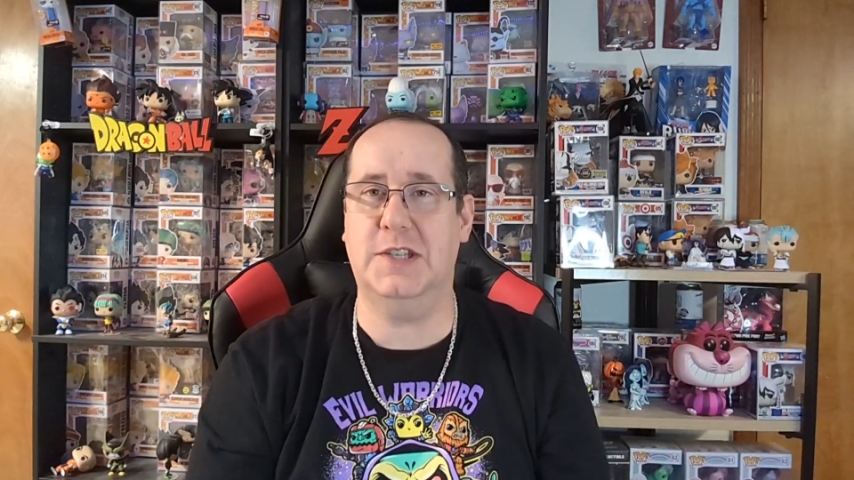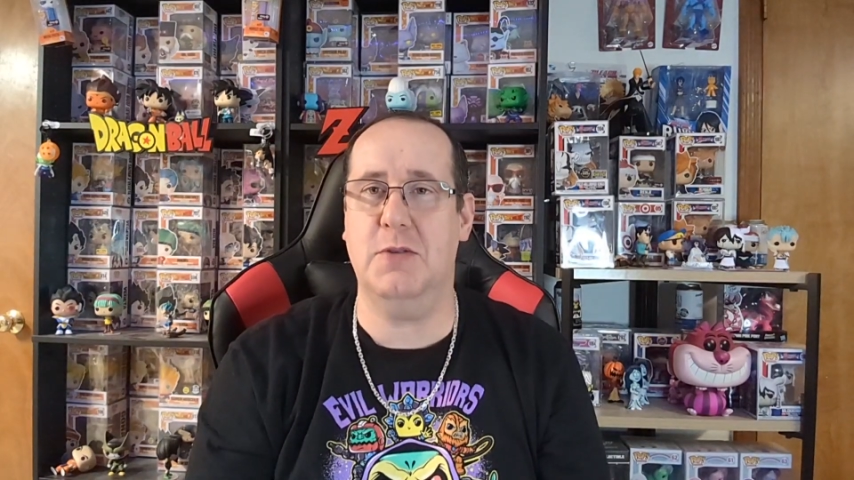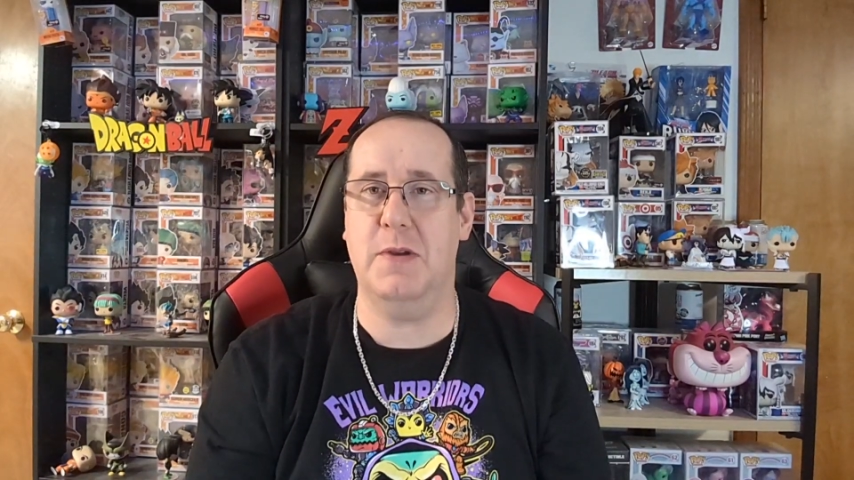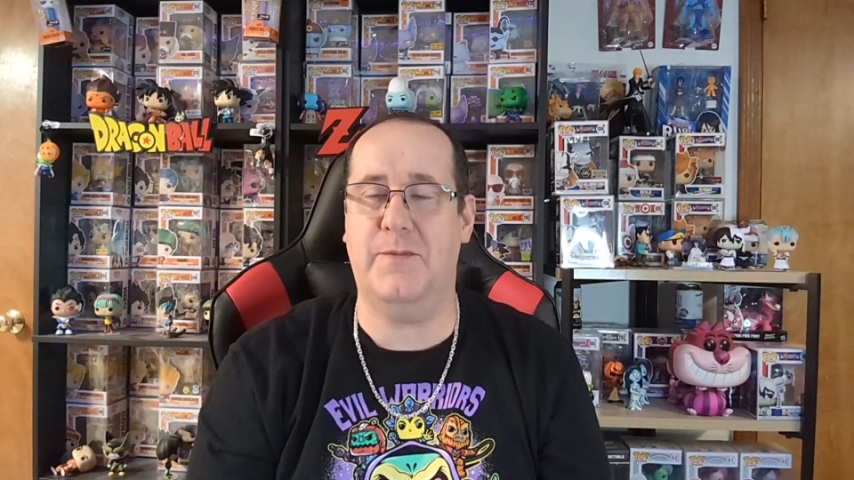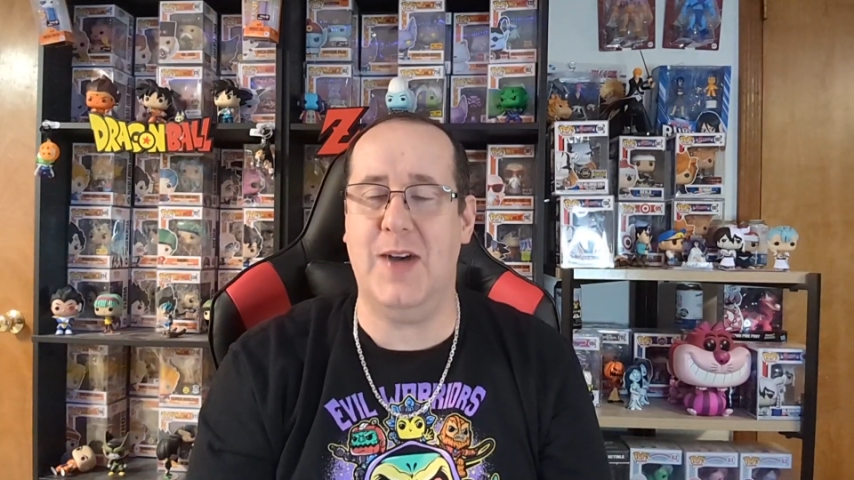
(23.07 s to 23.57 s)
see
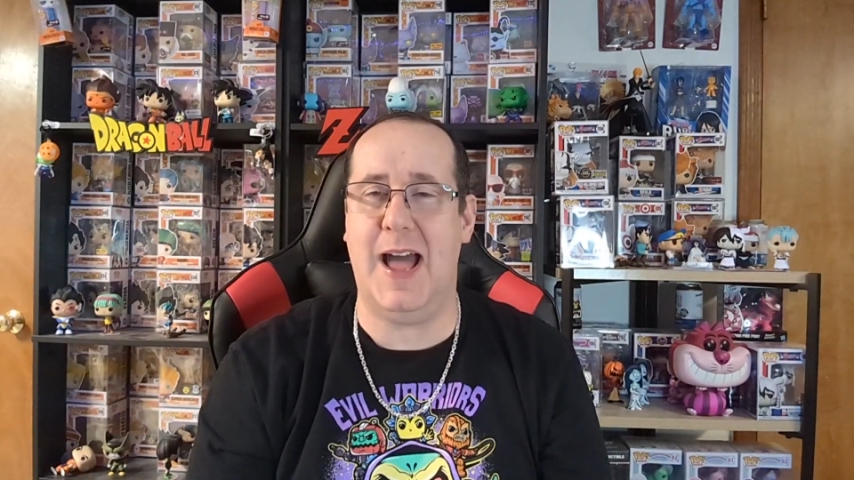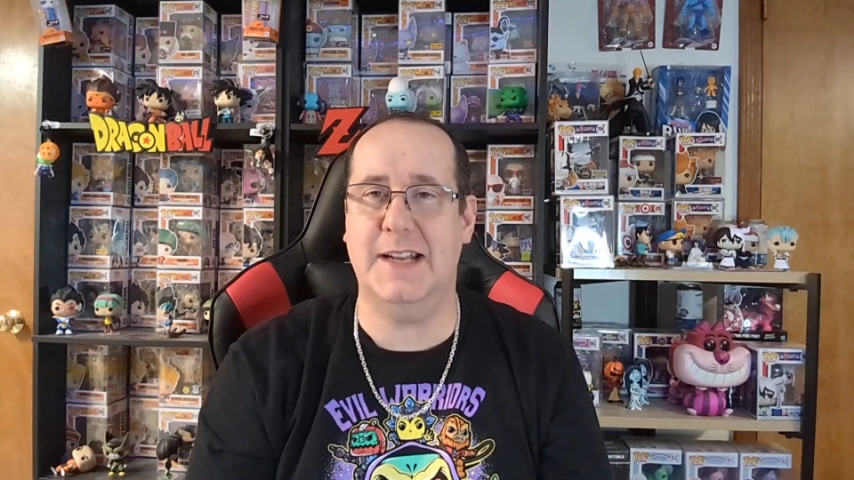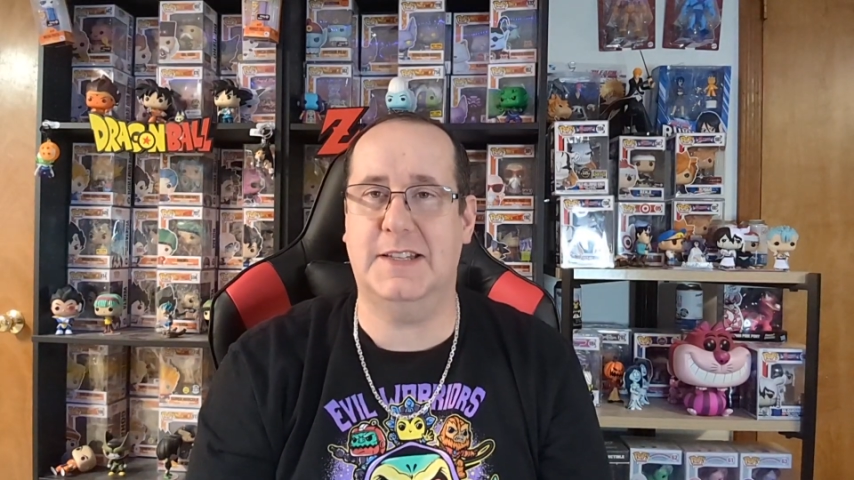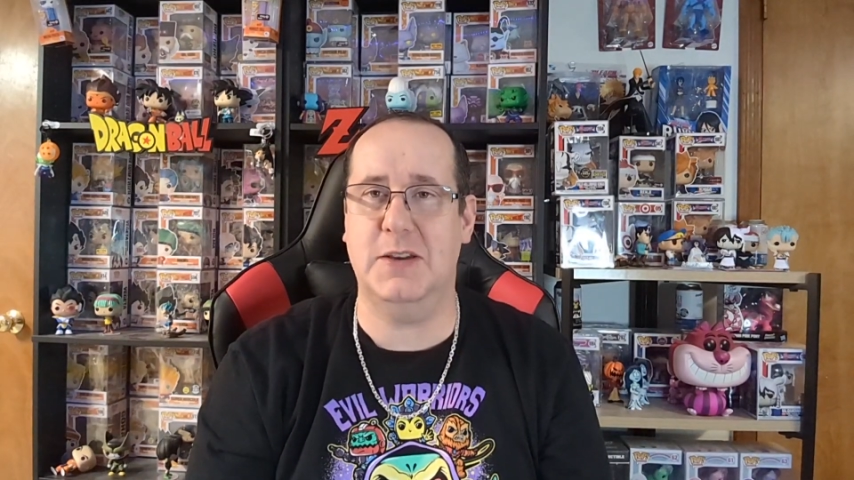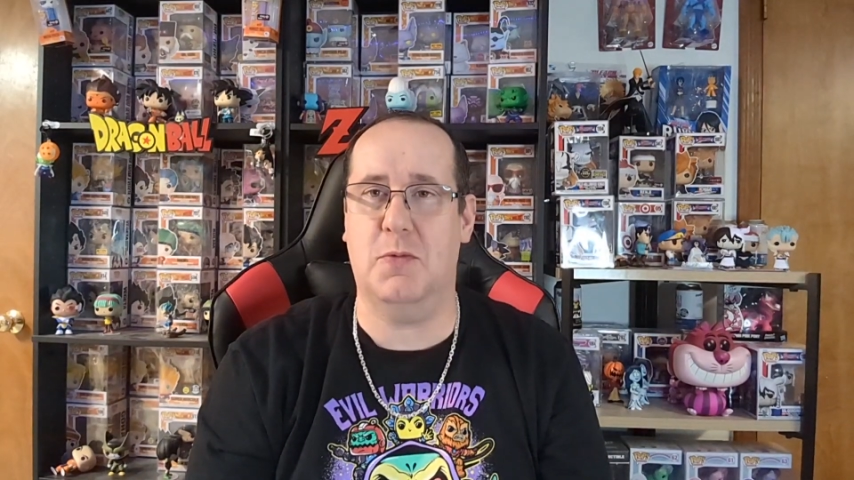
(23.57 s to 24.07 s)
what we find,
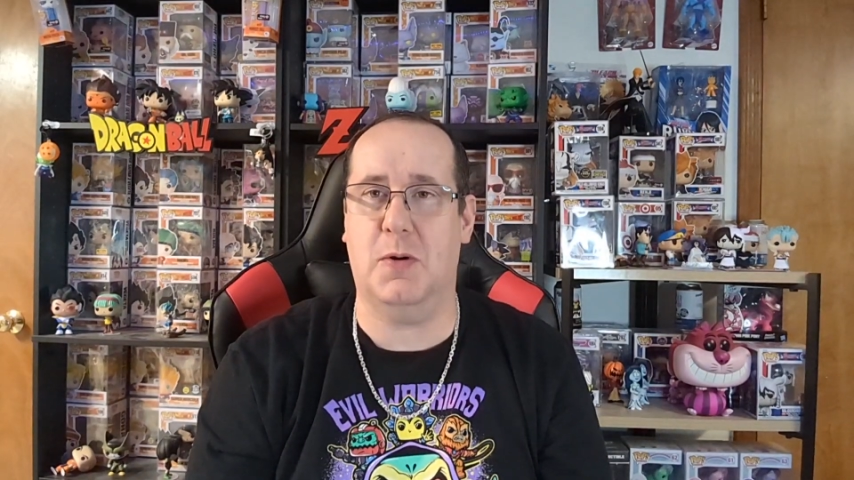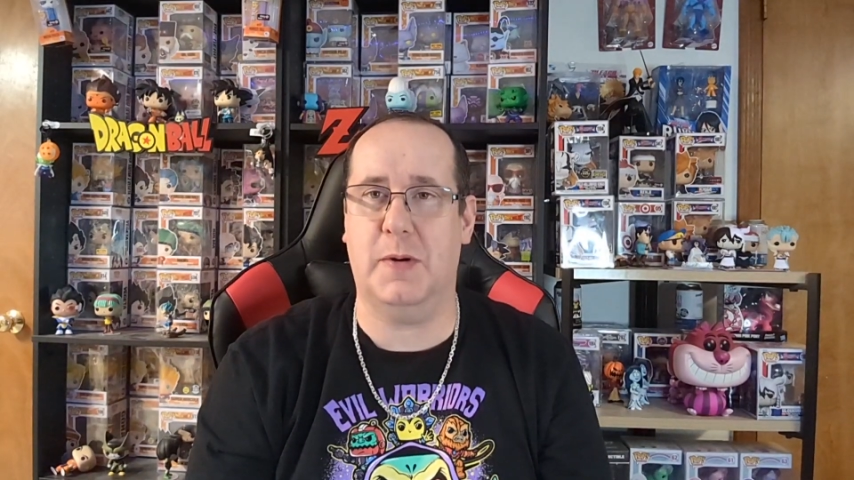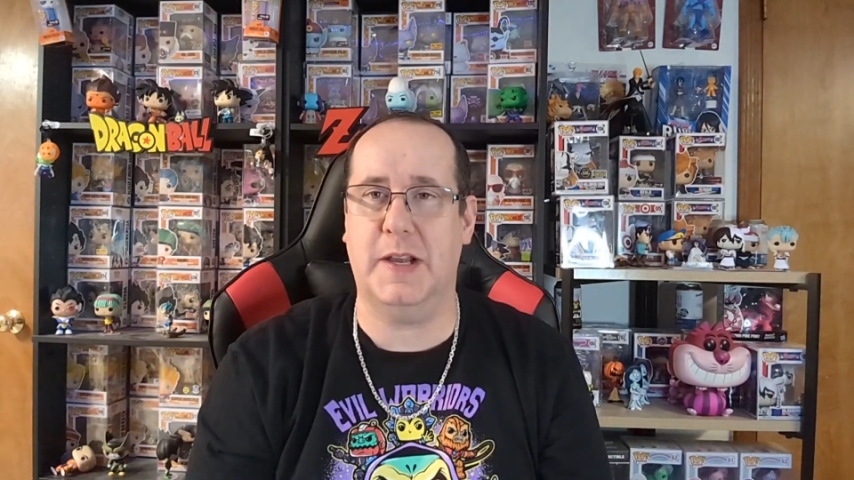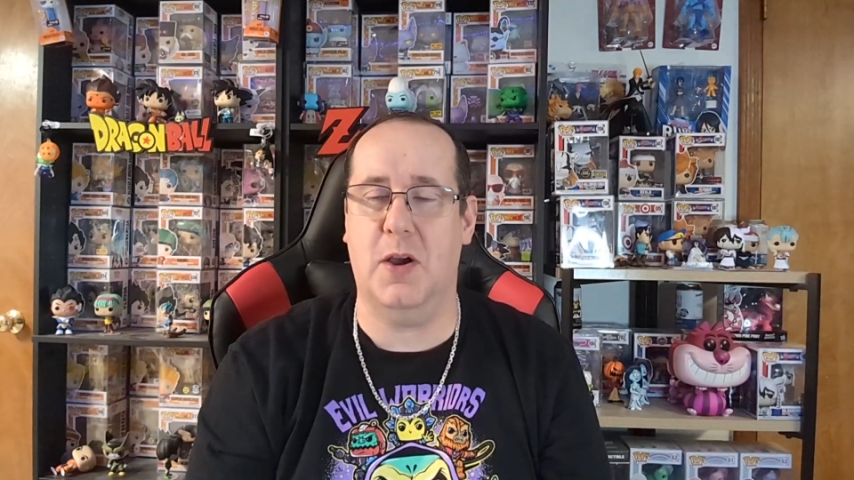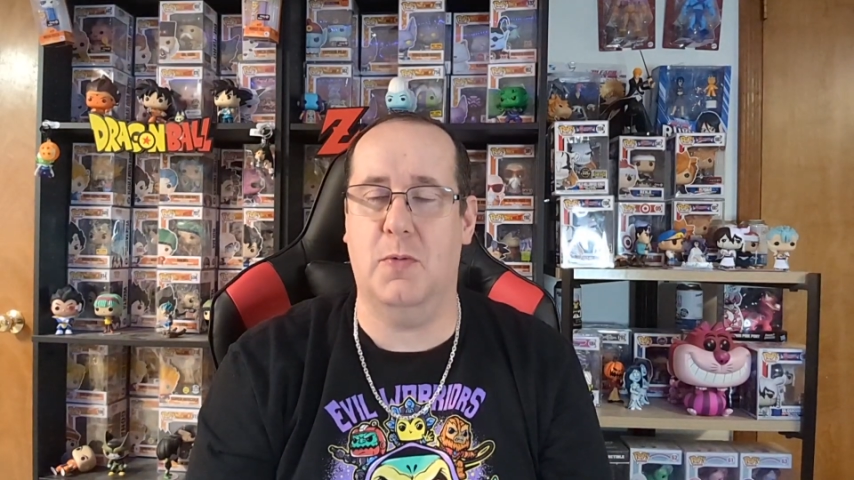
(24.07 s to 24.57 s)
and see where
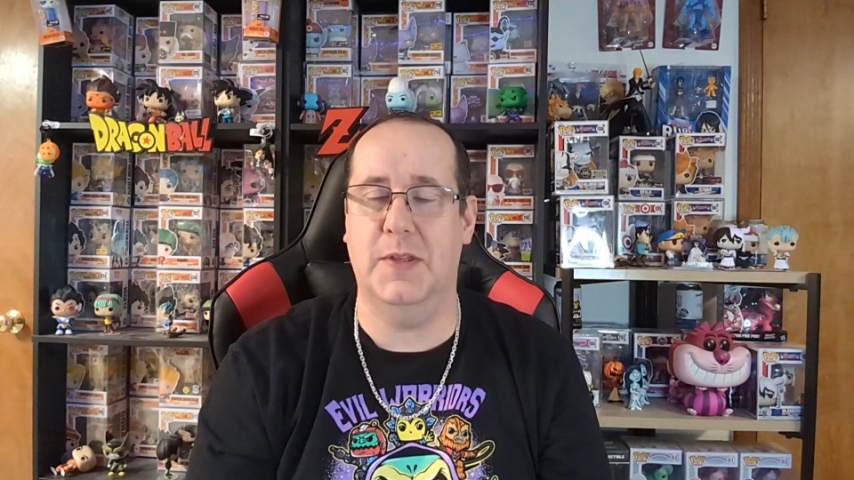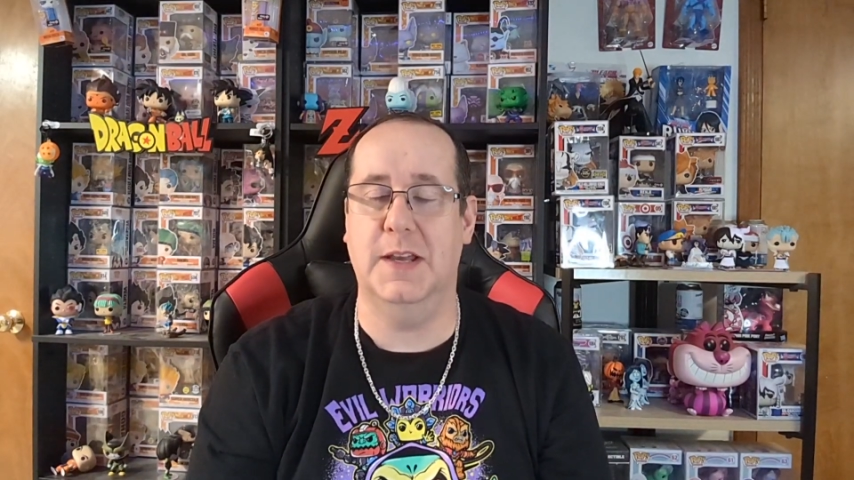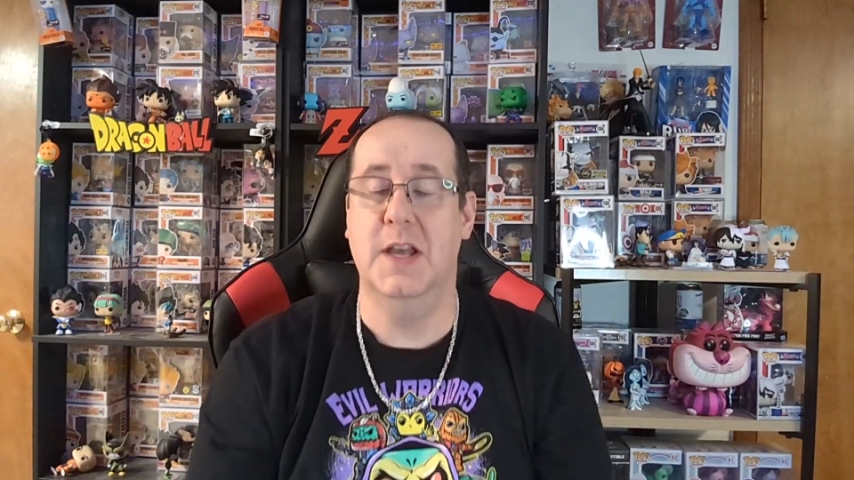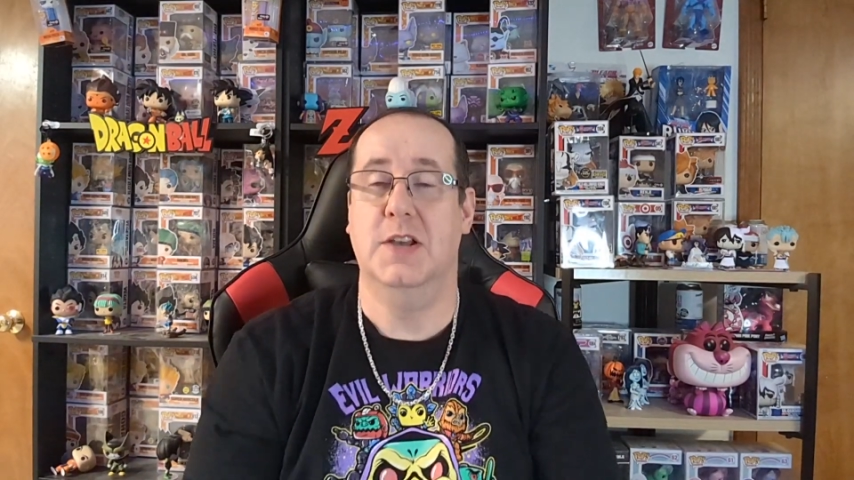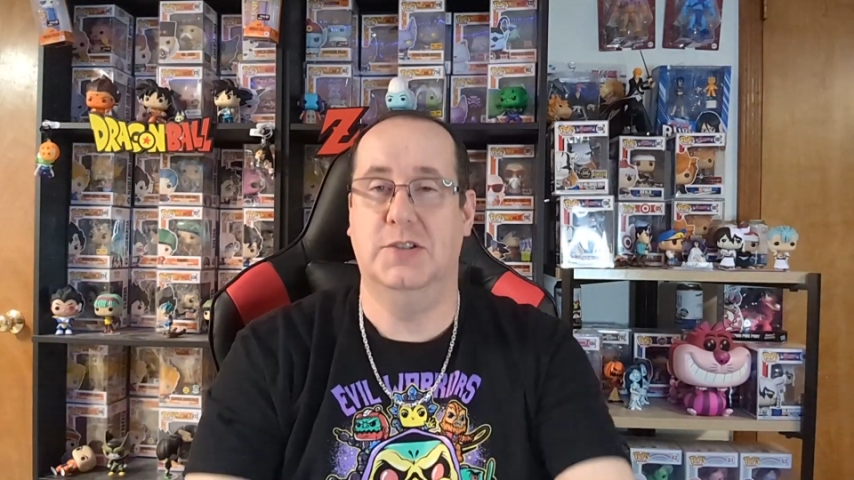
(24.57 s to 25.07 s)
we go with it.